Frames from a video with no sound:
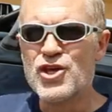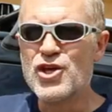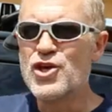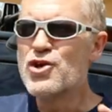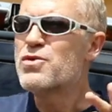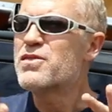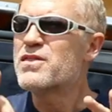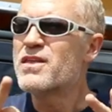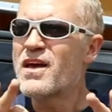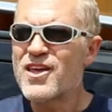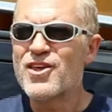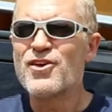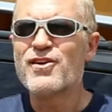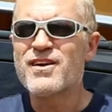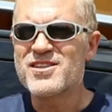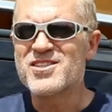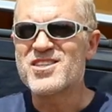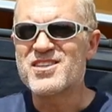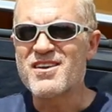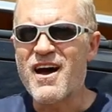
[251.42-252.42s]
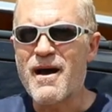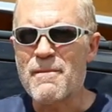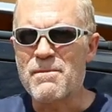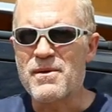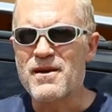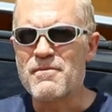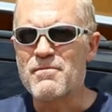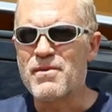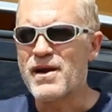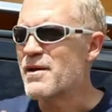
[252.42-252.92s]
you think you can
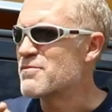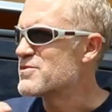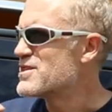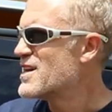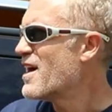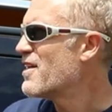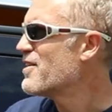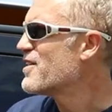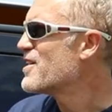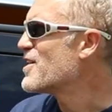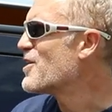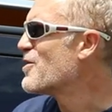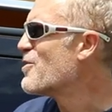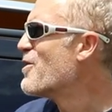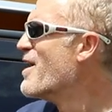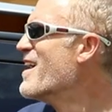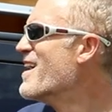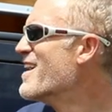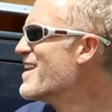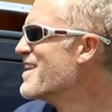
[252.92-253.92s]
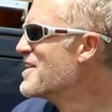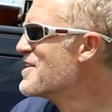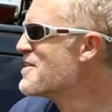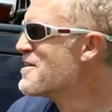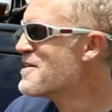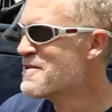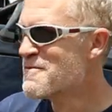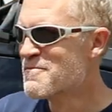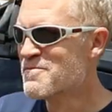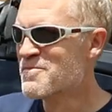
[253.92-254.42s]
stop it, but I'm telling you,
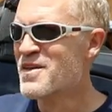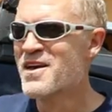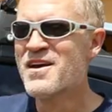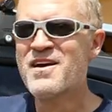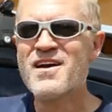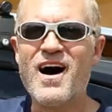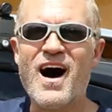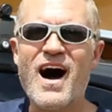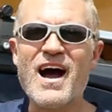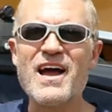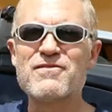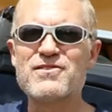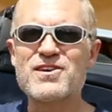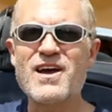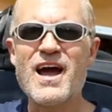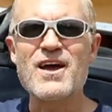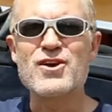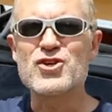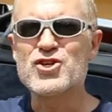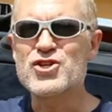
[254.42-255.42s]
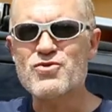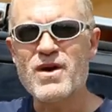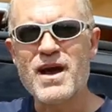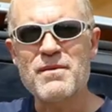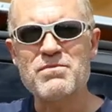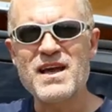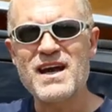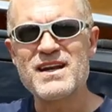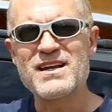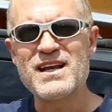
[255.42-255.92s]
I have
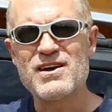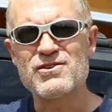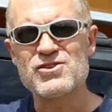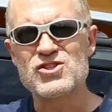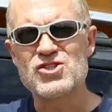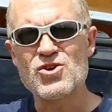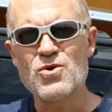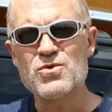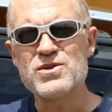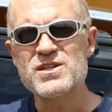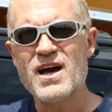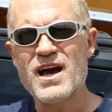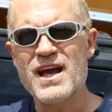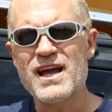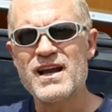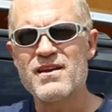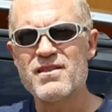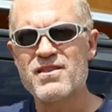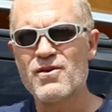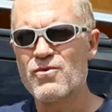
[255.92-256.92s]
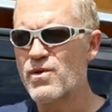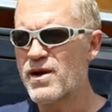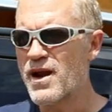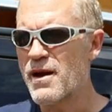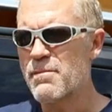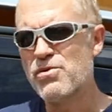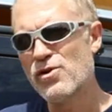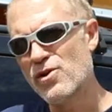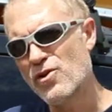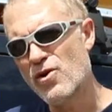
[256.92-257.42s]
strapped that down so tight that
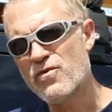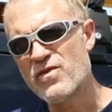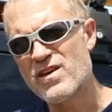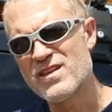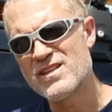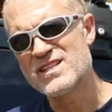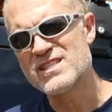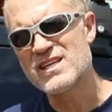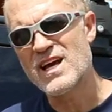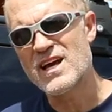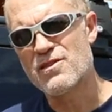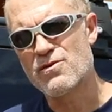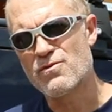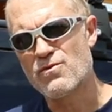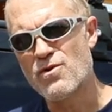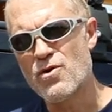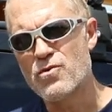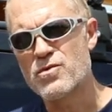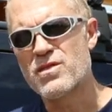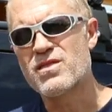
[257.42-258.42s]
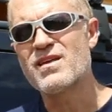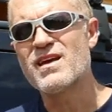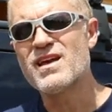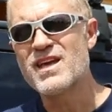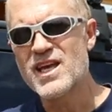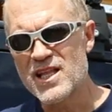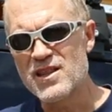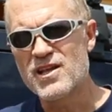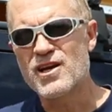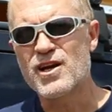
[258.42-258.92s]
when I pull over on the side of the road
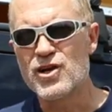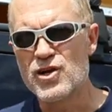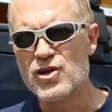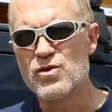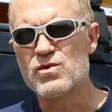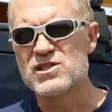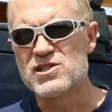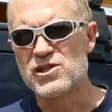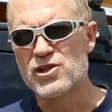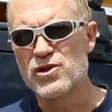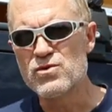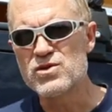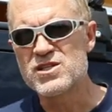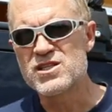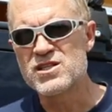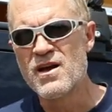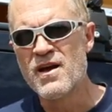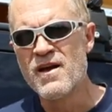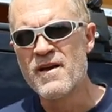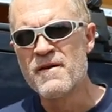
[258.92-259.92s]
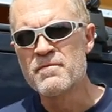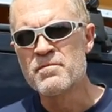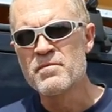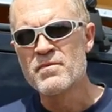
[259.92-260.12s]
thinking the canoe is loose,